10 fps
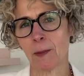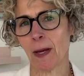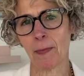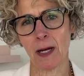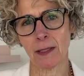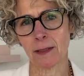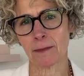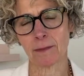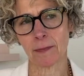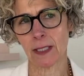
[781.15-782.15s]
my mind.
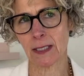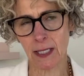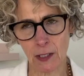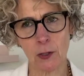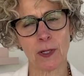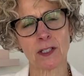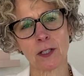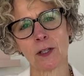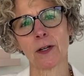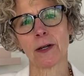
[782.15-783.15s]
Continuing to
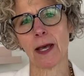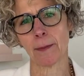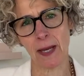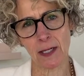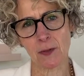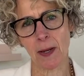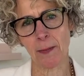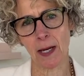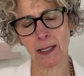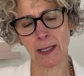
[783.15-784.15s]
learn how to manage my
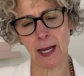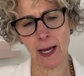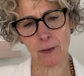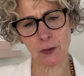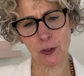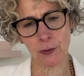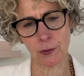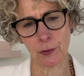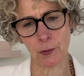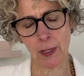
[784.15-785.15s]
mind and how
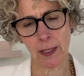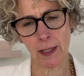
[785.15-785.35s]
to